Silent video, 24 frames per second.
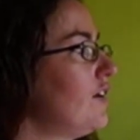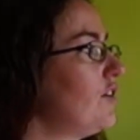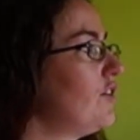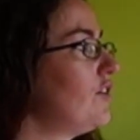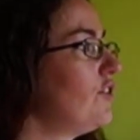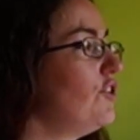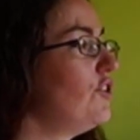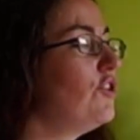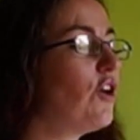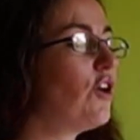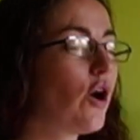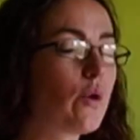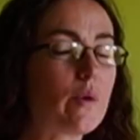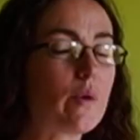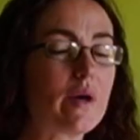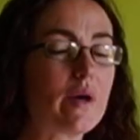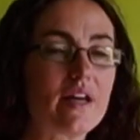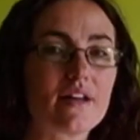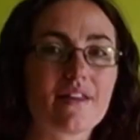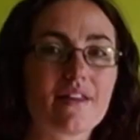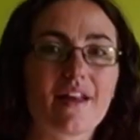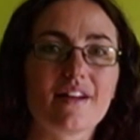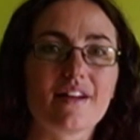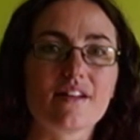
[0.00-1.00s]

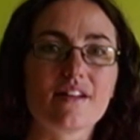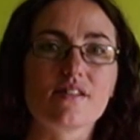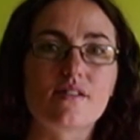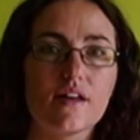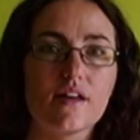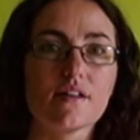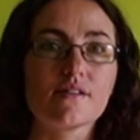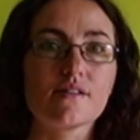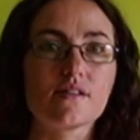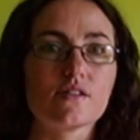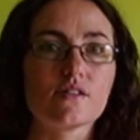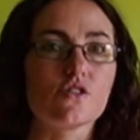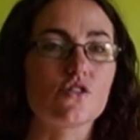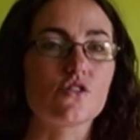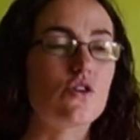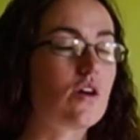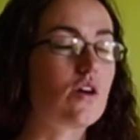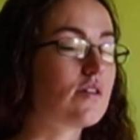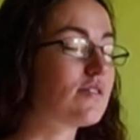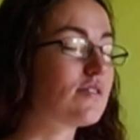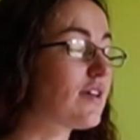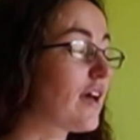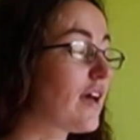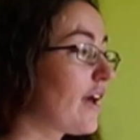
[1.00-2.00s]
knowing that a sentence
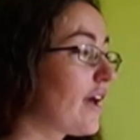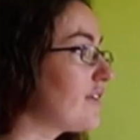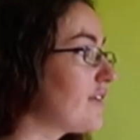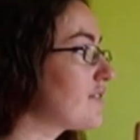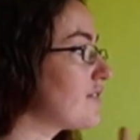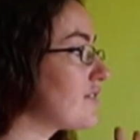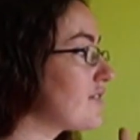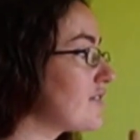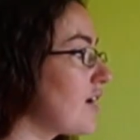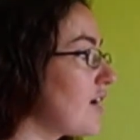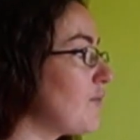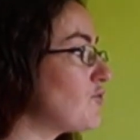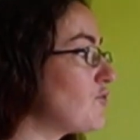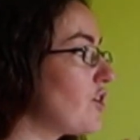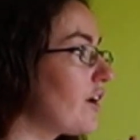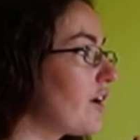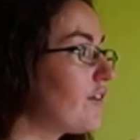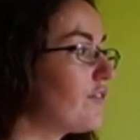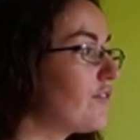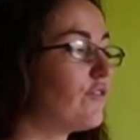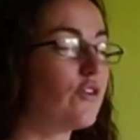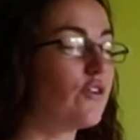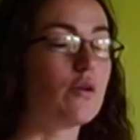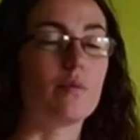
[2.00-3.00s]
contains a
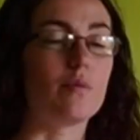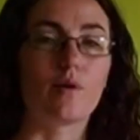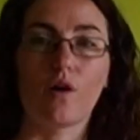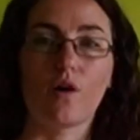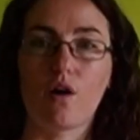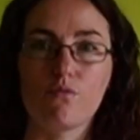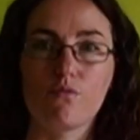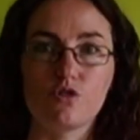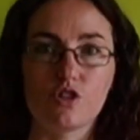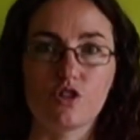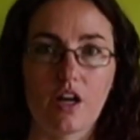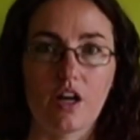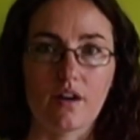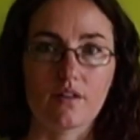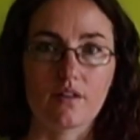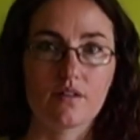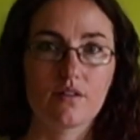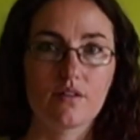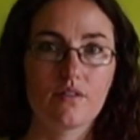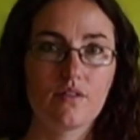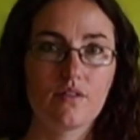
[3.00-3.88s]
subject, verb, and object,